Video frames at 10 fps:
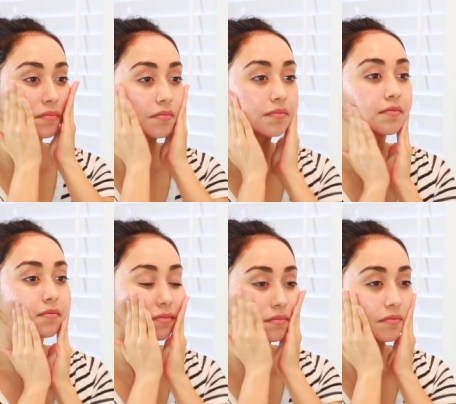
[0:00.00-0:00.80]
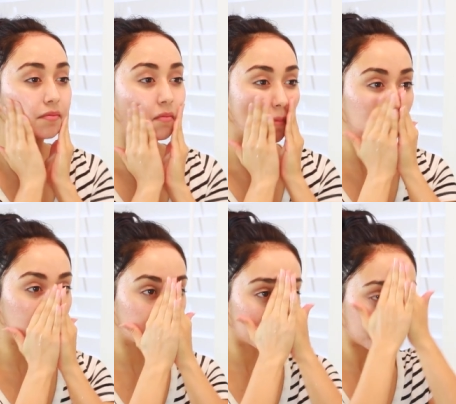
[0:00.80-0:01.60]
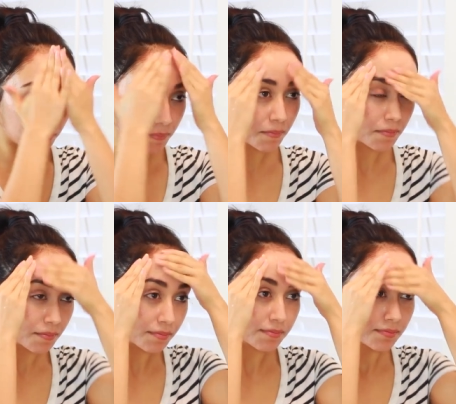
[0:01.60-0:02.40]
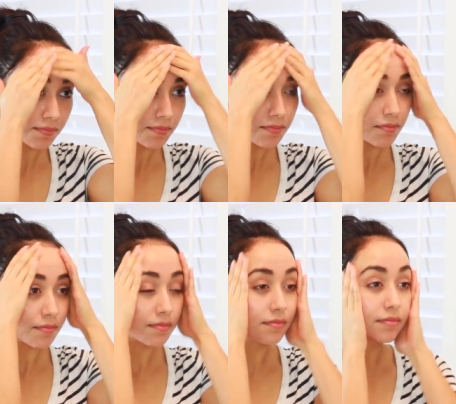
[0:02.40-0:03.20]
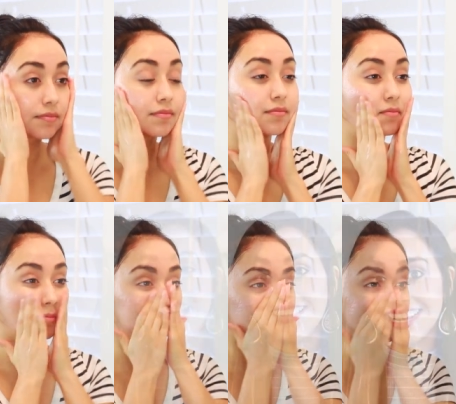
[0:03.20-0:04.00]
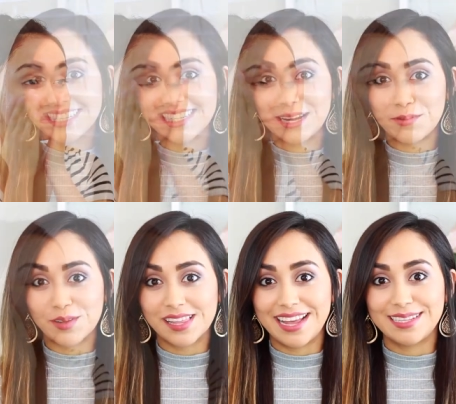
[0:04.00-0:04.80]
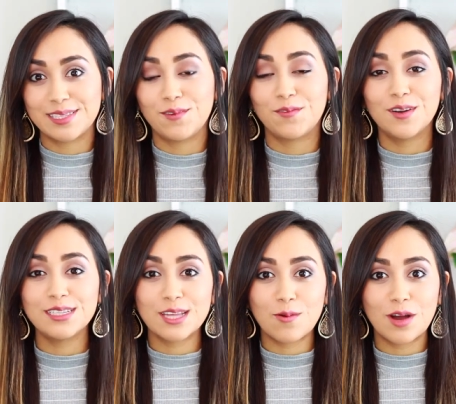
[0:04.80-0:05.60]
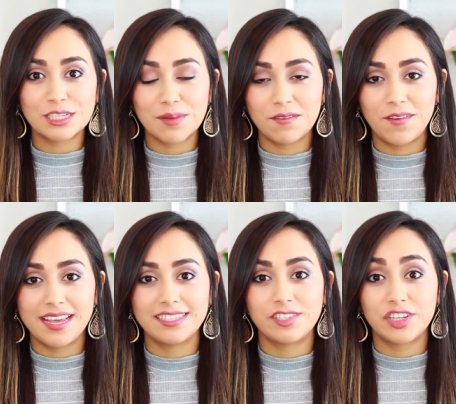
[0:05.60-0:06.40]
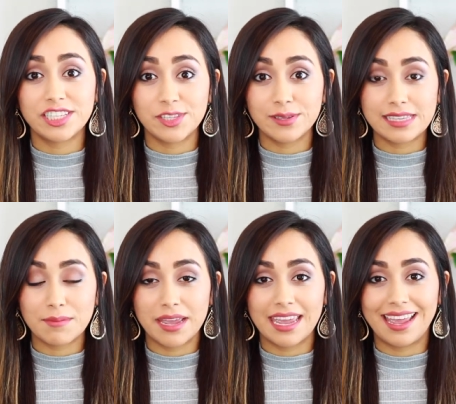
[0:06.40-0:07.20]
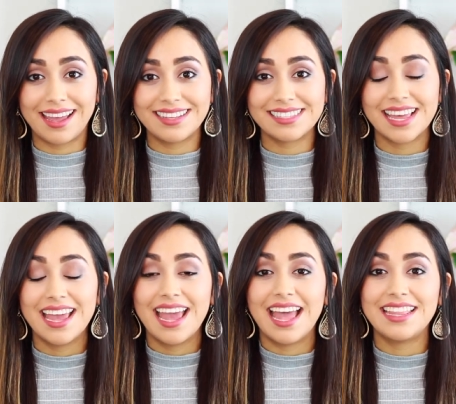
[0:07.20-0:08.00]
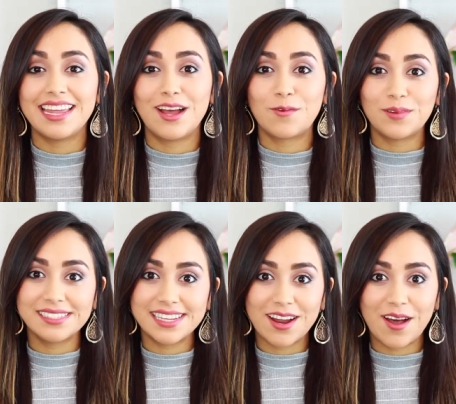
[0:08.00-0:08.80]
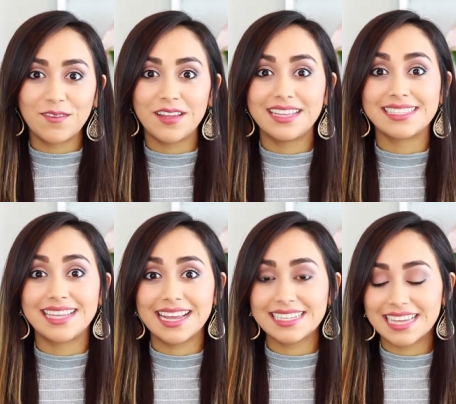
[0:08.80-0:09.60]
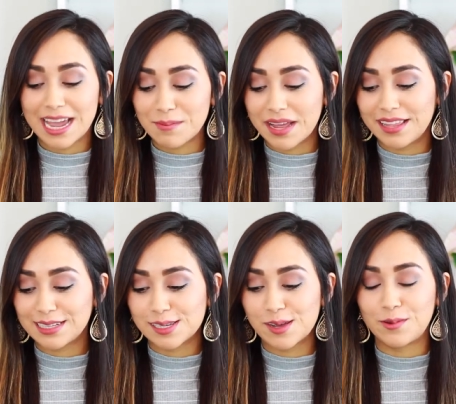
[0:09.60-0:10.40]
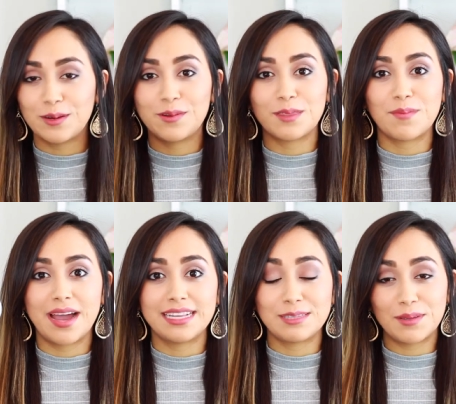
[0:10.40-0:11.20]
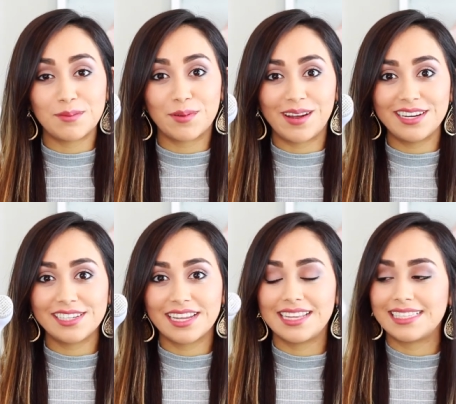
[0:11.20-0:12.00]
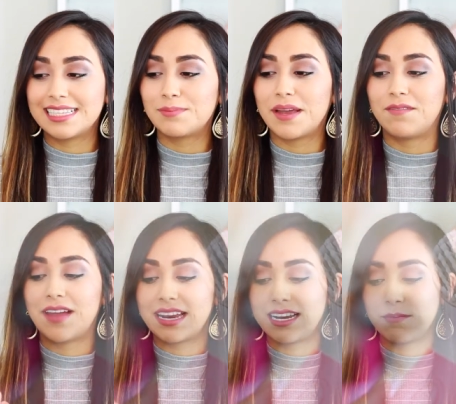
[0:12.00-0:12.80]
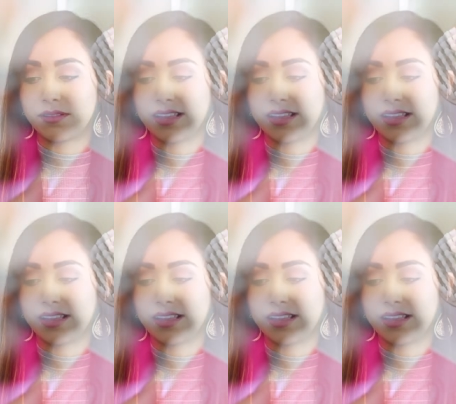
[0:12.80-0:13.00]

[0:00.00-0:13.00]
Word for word: prone skin. It cleanses the skin thoroughly and just keeps it clear. And I like to double cleanse. So first I'll wash my face just using my hands and then I'll rinse it off. And the second time I like to go in with my spin brush and this is by Vanity